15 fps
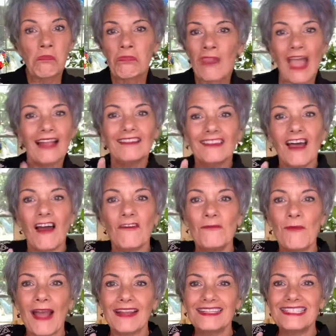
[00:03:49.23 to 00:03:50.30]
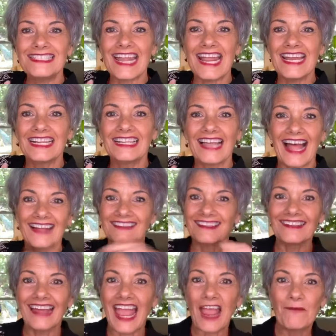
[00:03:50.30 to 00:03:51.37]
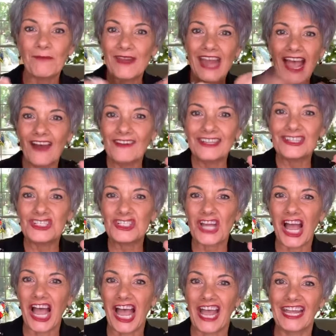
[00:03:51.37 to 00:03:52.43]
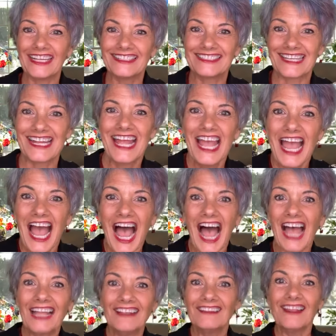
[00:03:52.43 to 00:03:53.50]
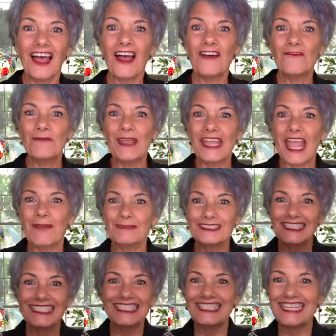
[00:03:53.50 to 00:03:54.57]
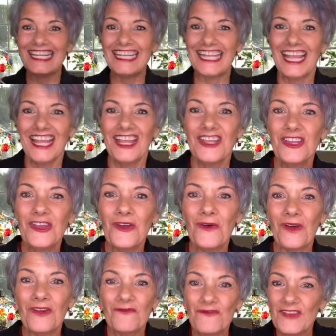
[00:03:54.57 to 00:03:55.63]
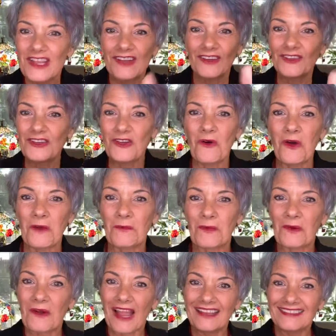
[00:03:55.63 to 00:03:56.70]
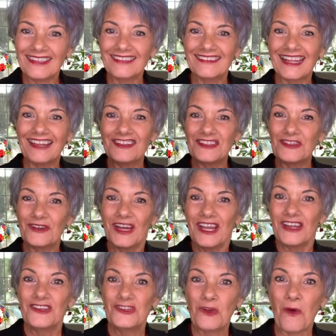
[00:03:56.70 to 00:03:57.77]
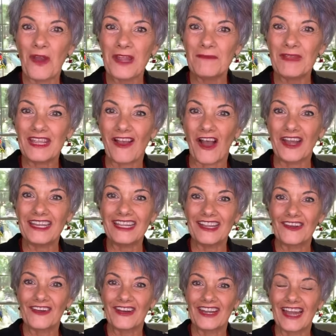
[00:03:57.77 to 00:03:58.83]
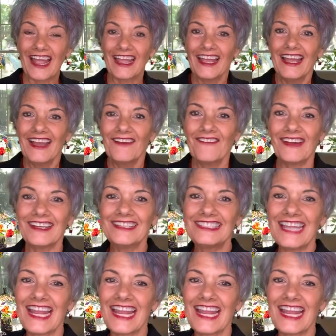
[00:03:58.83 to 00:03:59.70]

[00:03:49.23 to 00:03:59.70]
I love my stained glass lamp and how it shines. And I love being able to see you and feel your presence as you join me on here. And I want to say a